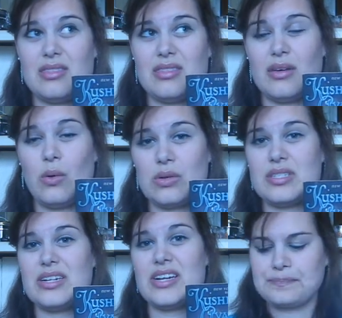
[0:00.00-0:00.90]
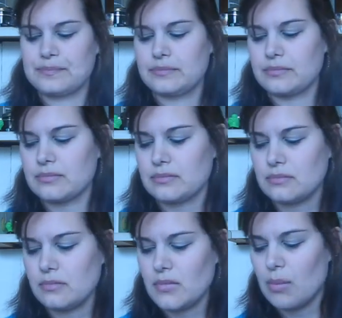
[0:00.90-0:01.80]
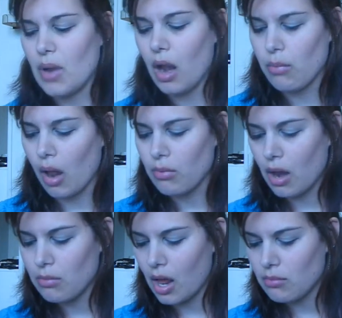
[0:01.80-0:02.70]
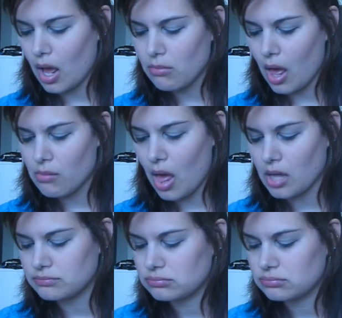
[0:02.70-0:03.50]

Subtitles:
the whole series. Blah, blah, blah, blah, blah, blah, blah.